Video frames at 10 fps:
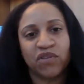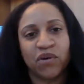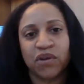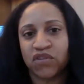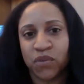
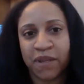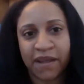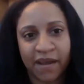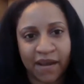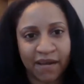So,
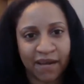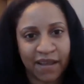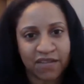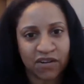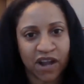assuming a
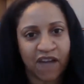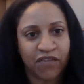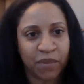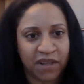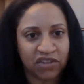Gensler
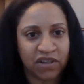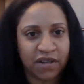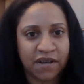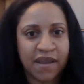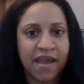
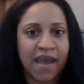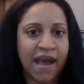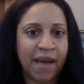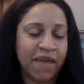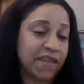confirmation,
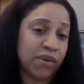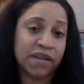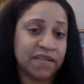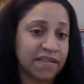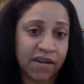I think we
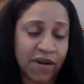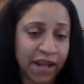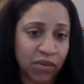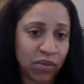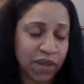can see a
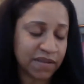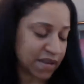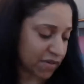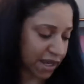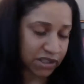
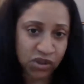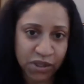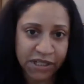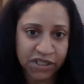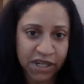
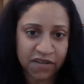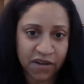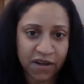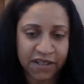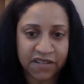regulatory agenda
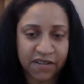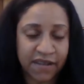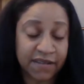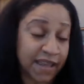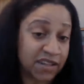starting
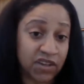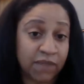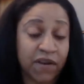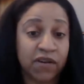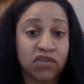to take
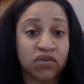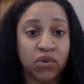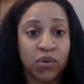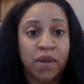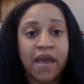shape very
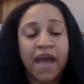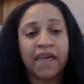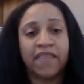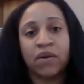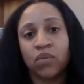soon.
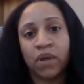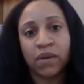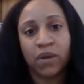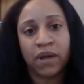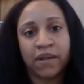I think
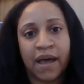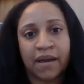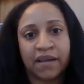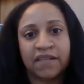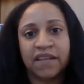we
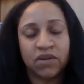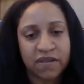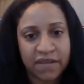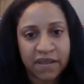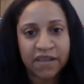will continue
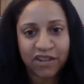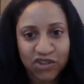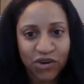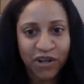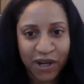to see the
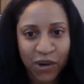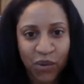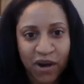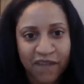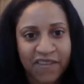extraordinary
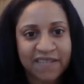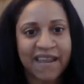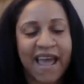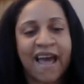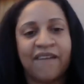work of the
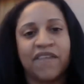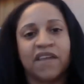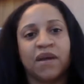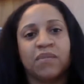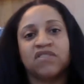staff
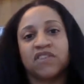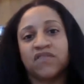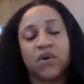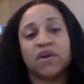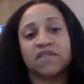and the
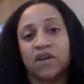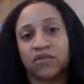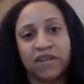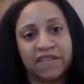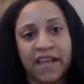commission focused
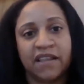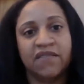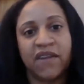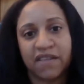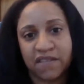on retail
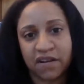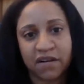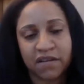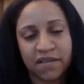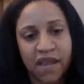
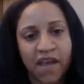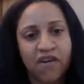investors.